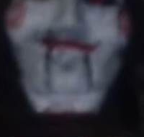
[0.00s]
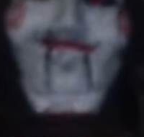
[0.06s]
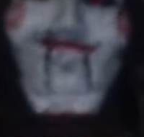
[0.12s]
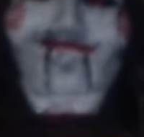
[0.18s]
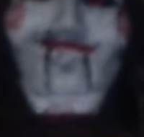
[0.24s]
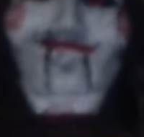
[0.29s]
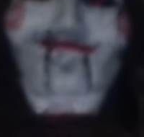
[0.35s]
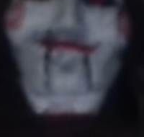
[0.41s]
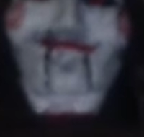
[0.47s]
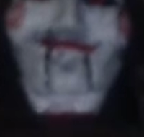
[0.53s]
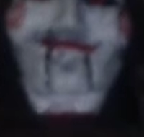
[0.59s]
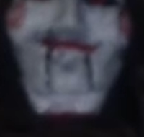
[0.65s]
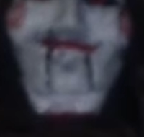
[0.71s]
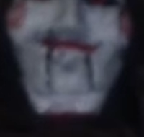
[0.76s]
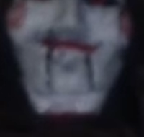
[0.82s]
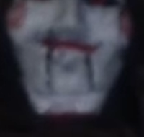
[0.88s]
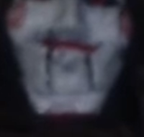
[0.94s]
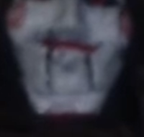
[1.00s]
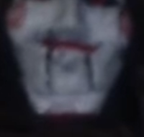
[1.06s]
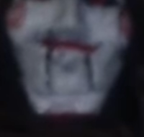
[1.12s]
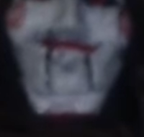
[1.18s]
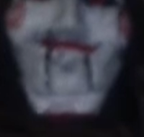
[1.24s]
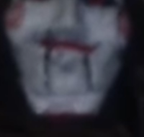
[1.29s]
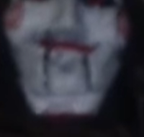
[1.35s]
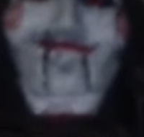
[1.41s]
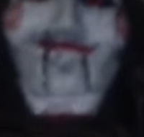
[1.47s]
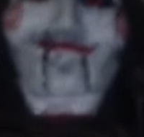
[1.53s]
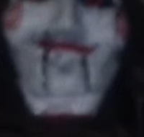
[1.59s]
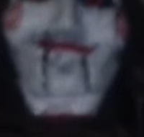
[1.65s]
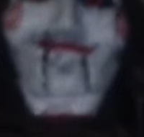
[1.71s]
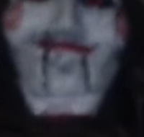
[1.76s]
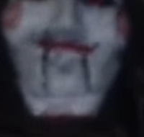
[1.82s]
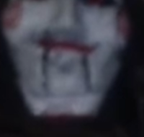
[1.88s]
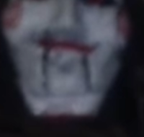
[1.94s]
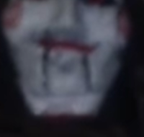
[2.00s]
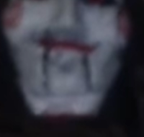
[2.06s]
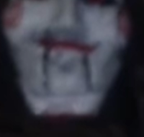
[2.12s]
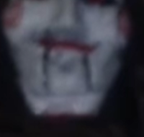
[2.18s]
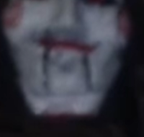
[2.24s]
(not speaking)